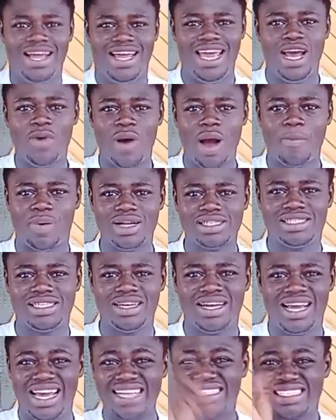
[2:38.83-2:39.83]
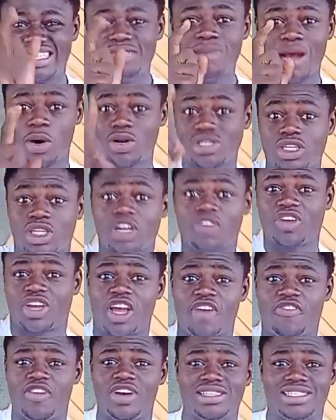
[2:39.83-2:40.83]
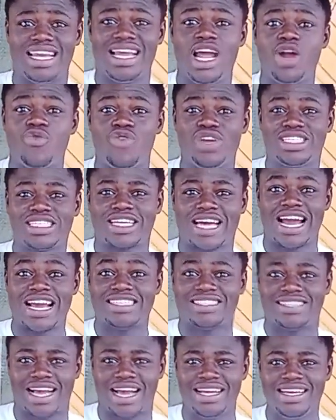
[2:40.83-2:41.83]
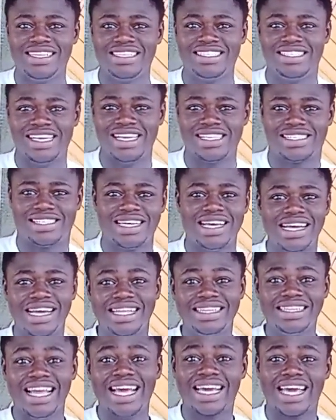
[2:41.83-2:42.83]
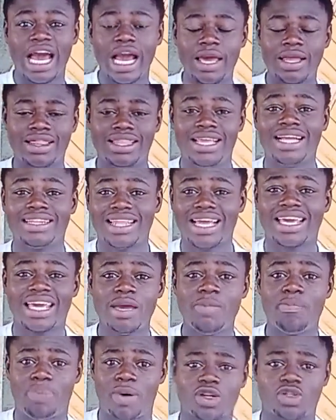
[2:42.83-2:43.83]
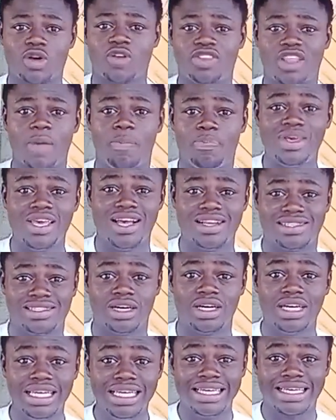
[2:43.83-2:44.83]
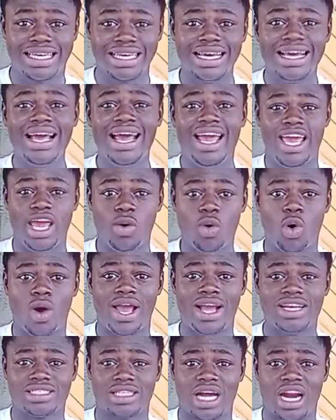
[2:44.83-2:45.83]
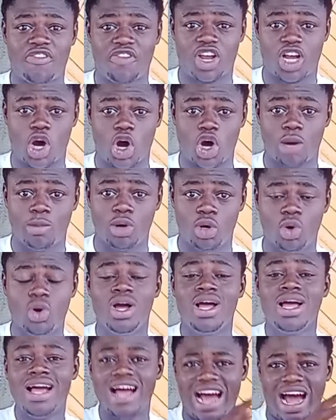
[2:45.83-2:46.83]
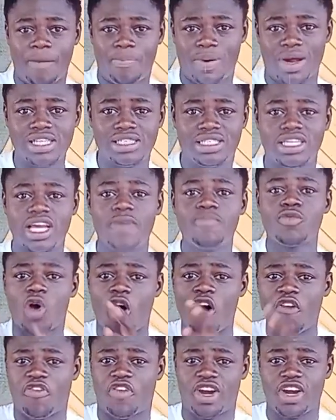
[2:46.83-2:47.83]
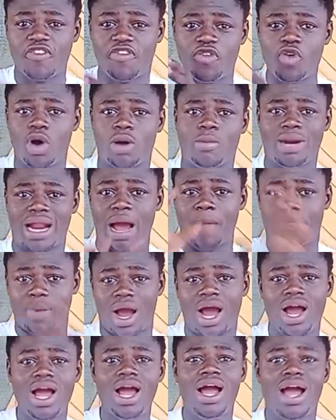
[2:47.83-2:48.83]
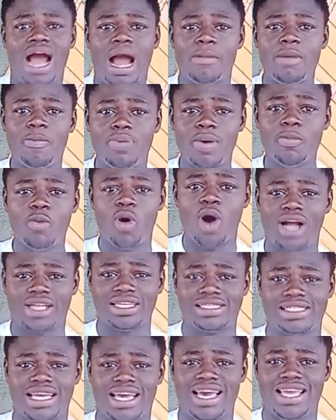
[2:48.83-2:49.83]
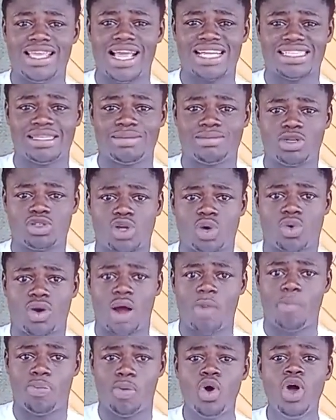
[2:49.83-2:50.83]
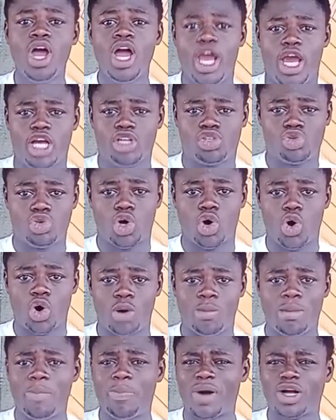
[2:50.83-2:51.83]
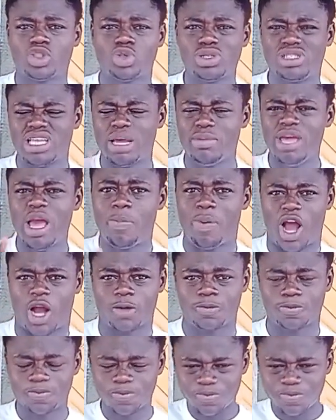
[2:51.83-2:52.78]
Ewa Brantina, a team I was South African finisher, Rich Kaiser. Yes, they're taking part of the PSL League. Ewa, South Africa, I don't know. A Brantina, off a new floor, Napa. I be pretty more to say, Enyas and Peter Pampo, Esu Horn, me part of Timmy Bar.